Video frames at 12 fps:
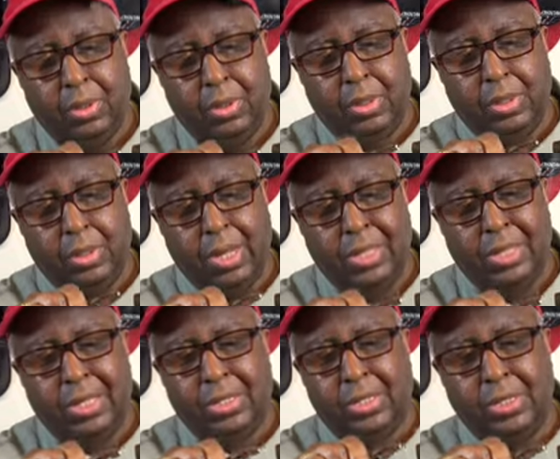And
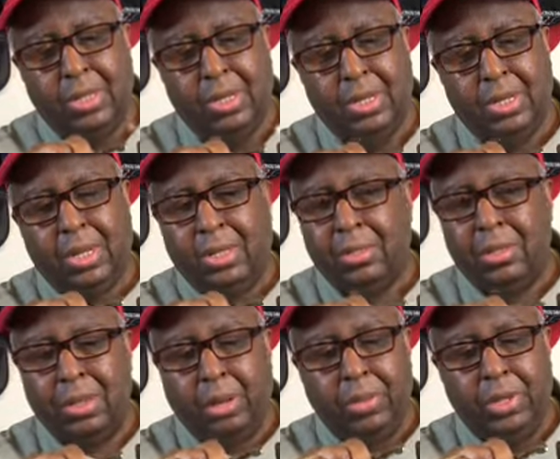that C,
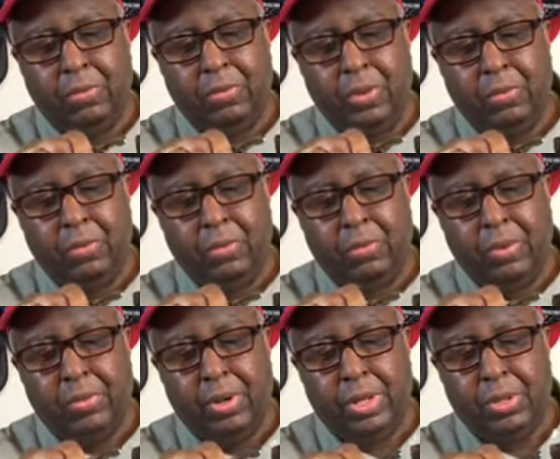if you've
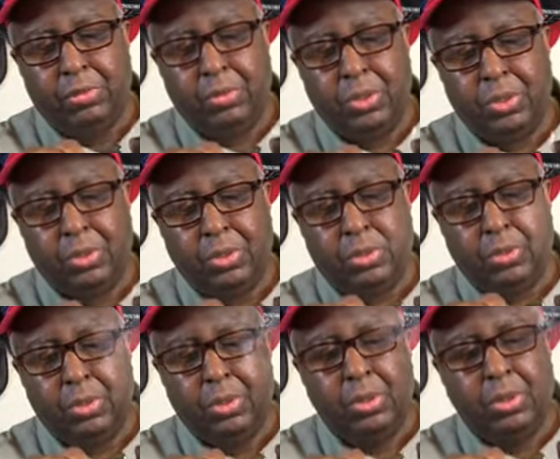never had a Maduro,
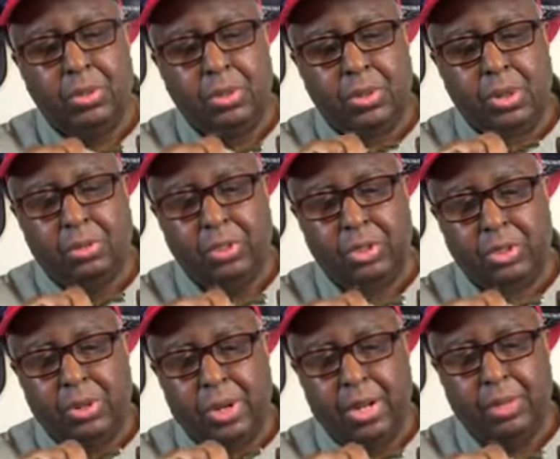you should always
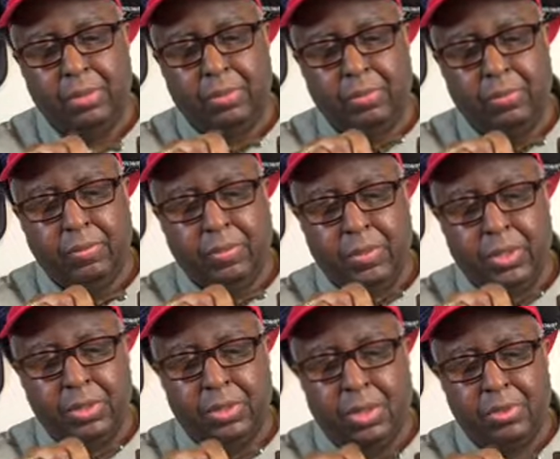try it.
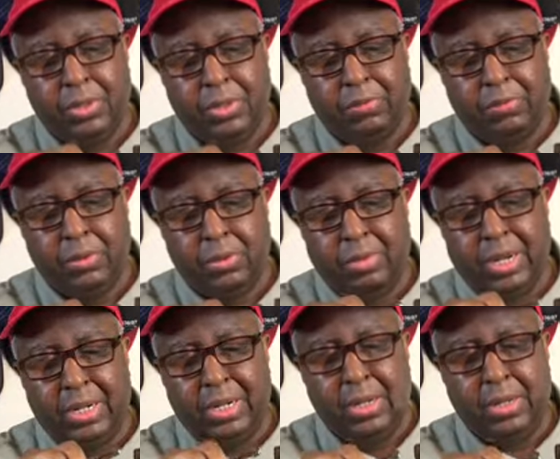It's always a full
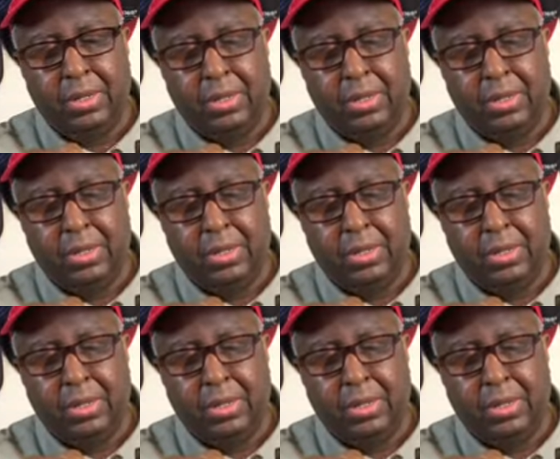body,